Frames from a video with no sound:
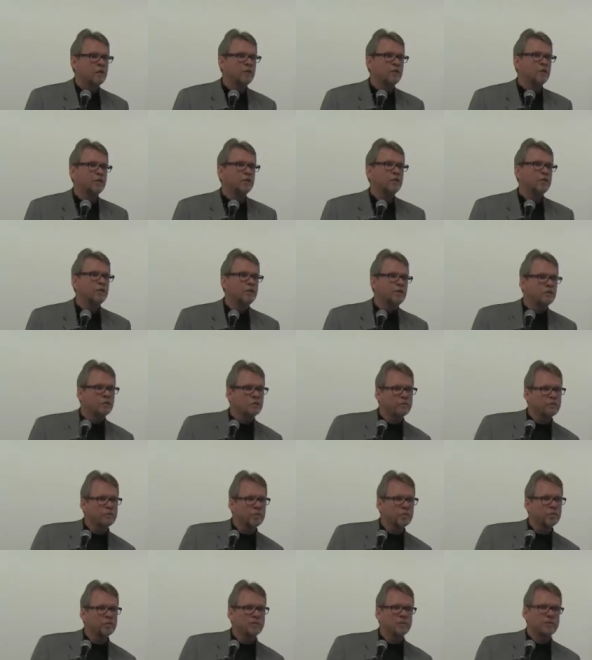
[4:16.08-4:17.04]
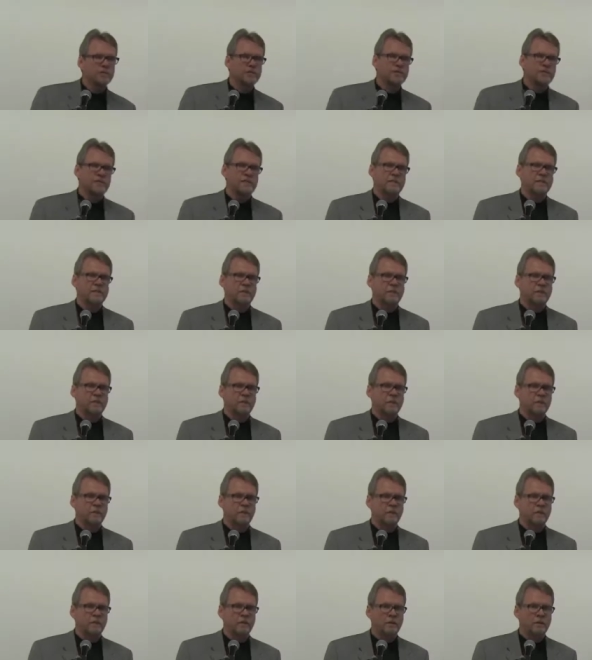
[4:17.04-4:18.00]
But the third brother or
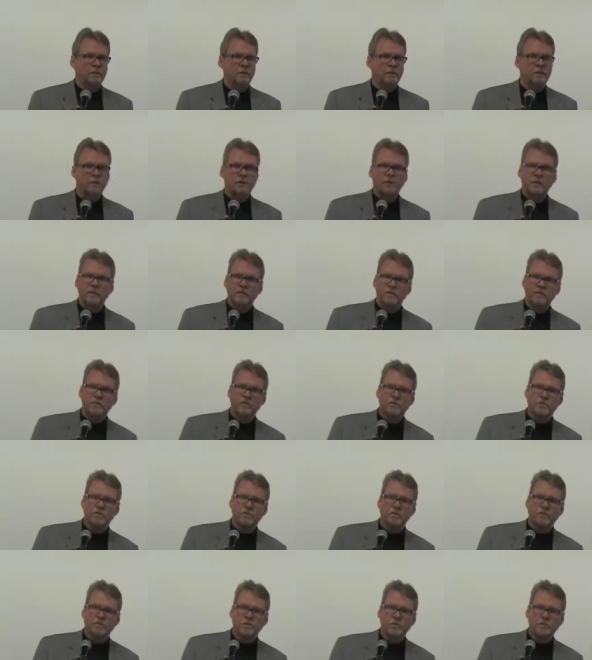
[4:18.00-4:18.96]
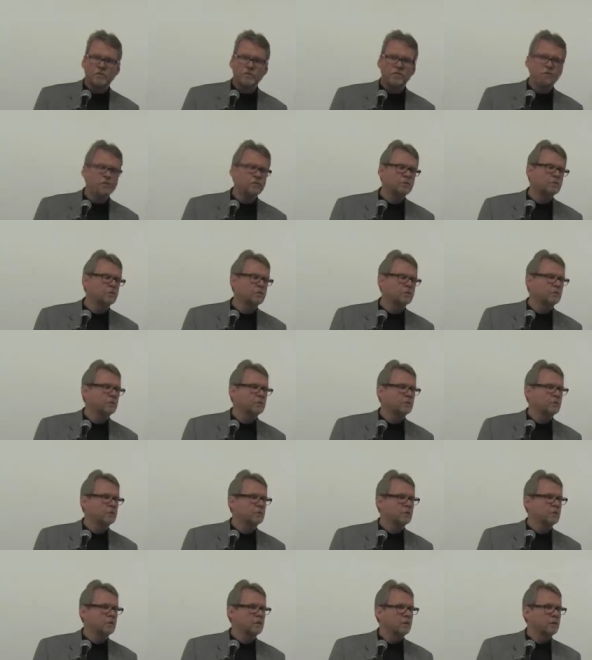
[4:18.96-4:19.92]
sister takes the same route,
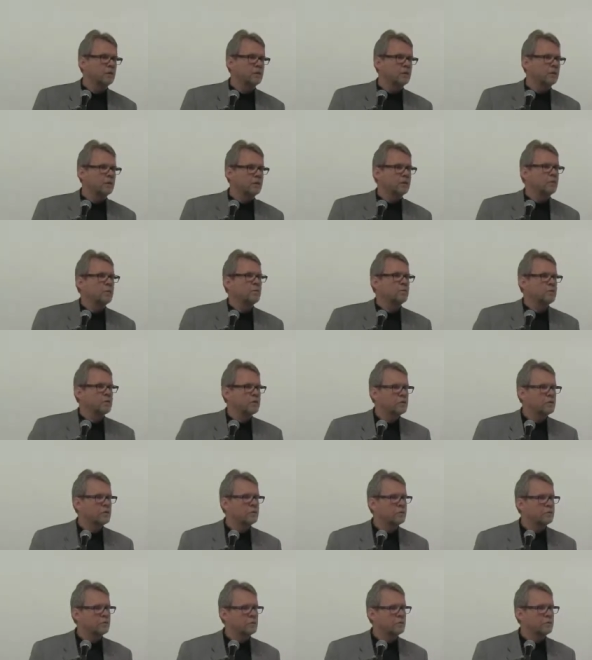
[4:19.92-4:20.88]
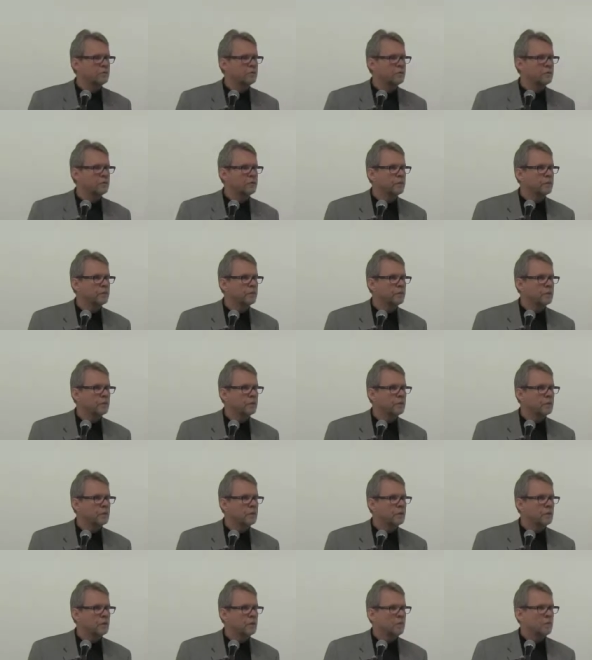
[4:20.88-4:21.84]
comes to Europe,
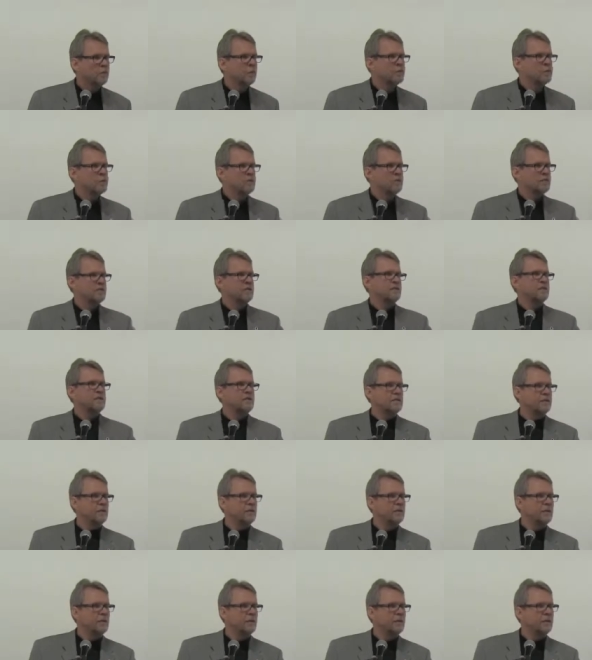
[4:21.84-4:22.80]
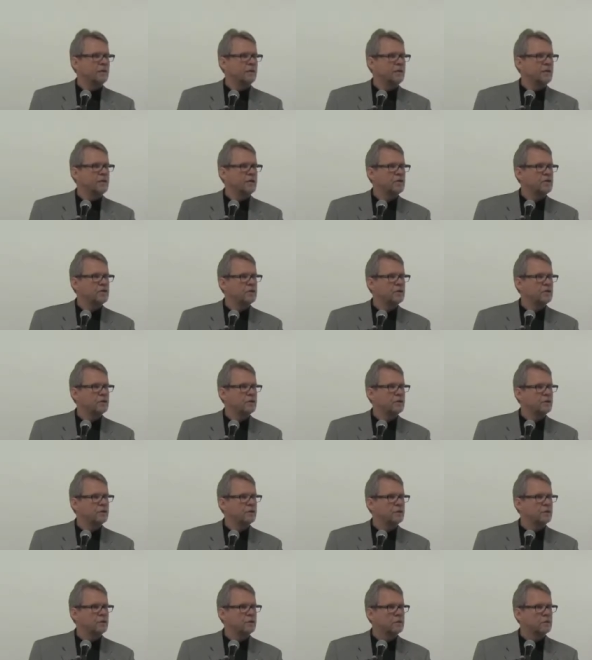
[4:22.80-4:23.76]
presents the same application,
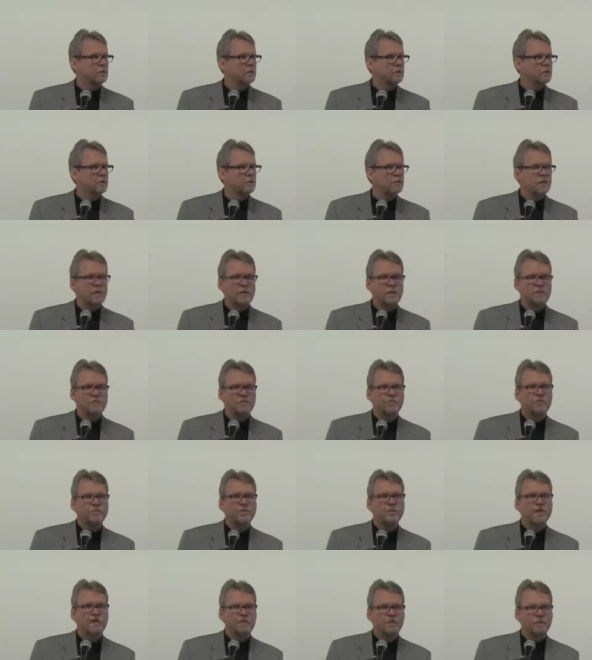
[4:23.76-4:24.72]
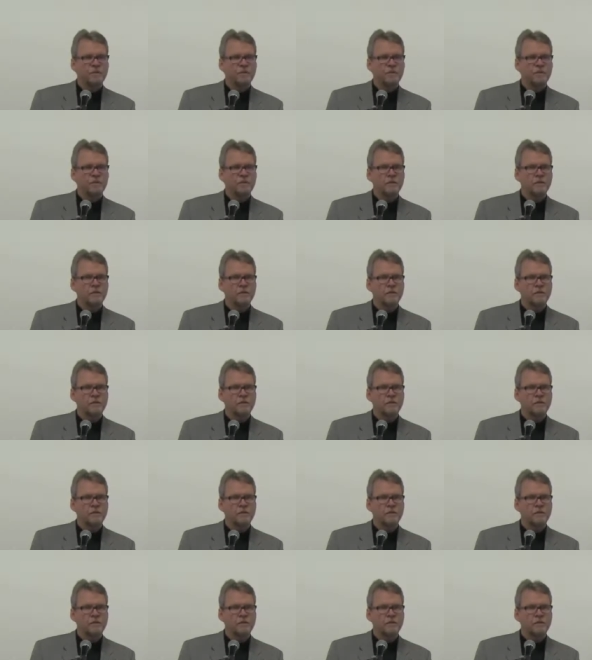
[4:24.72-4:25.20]
and is rejected.